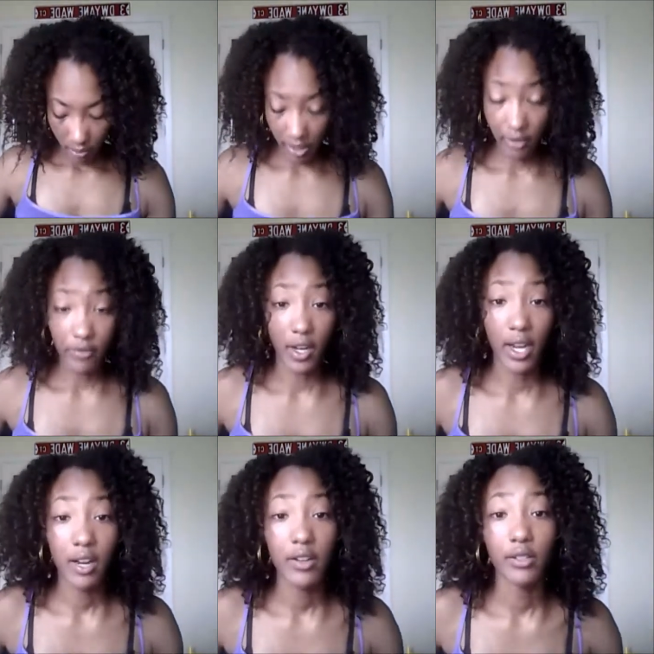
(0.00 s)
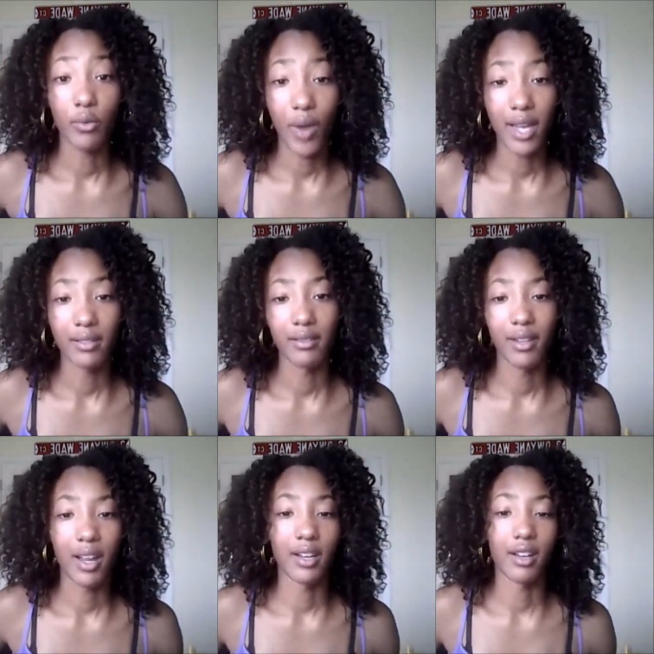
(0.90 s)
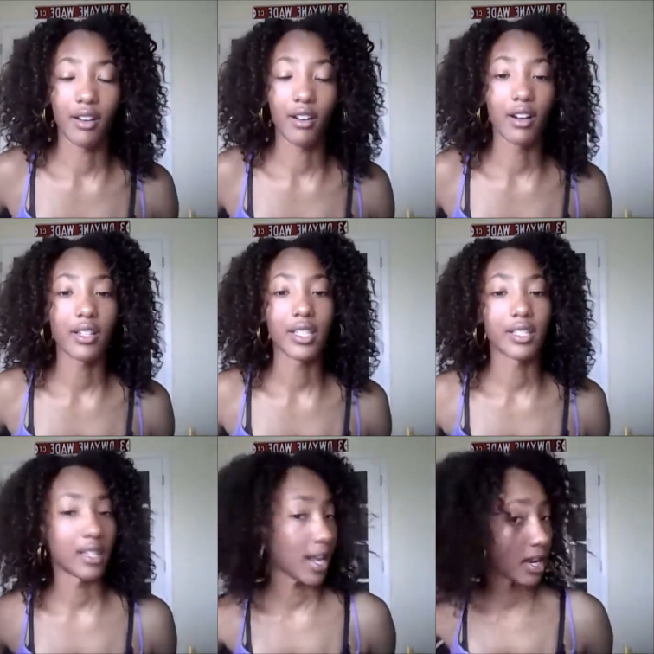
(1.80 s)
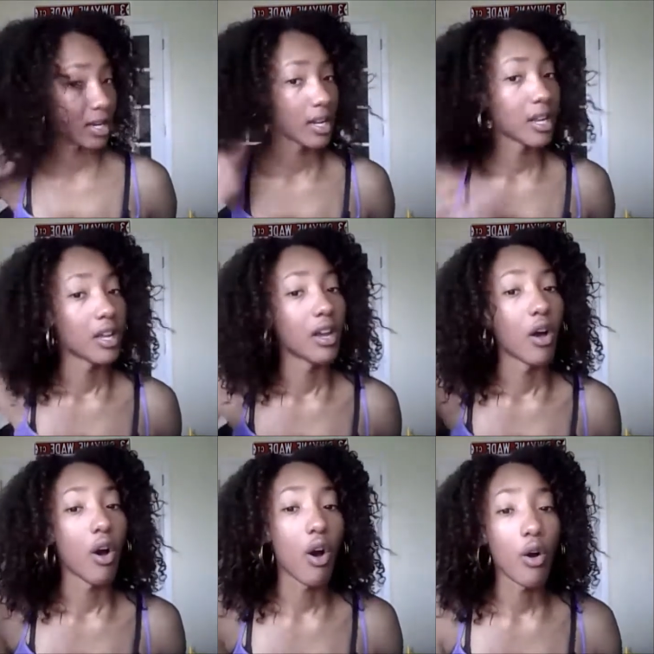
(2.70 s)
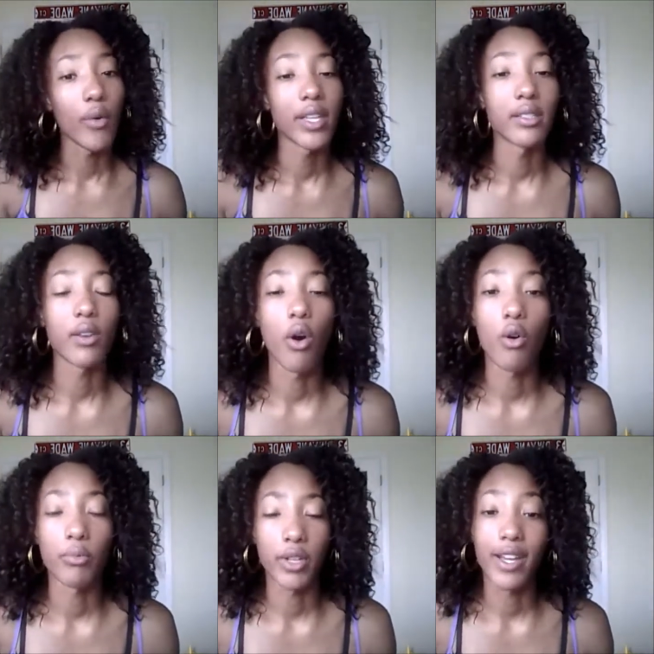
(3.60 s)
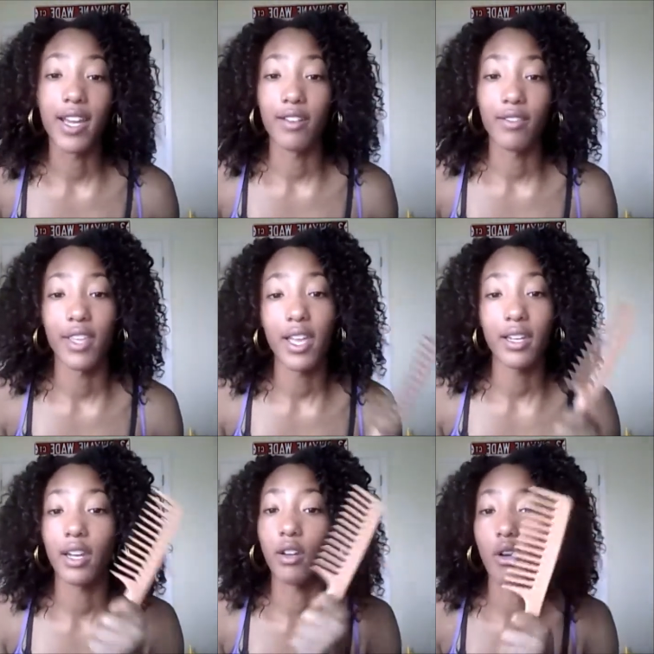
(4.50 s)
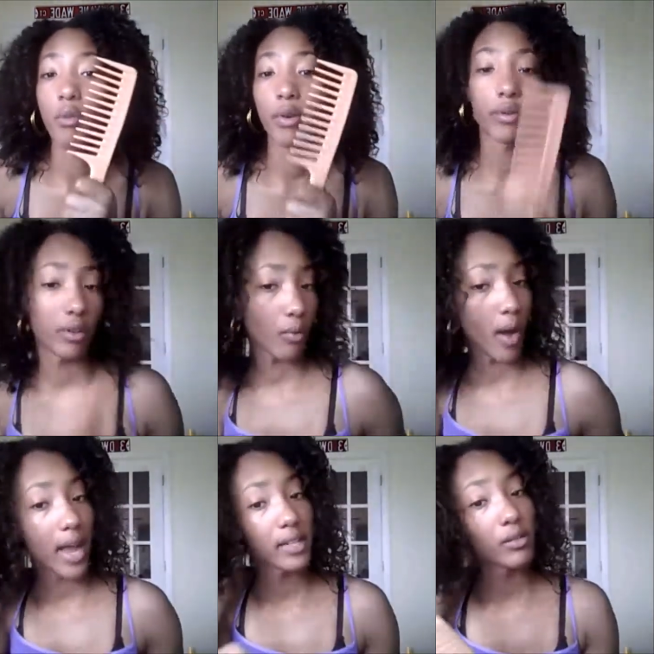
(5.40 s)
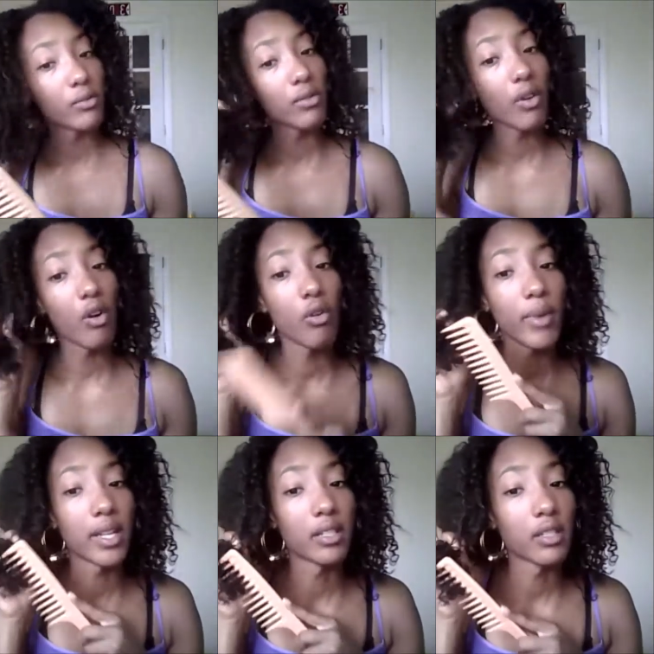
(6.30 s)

But if your hair is wet and in a curly state, always comb your hair then and comb it with a wide tooth comb and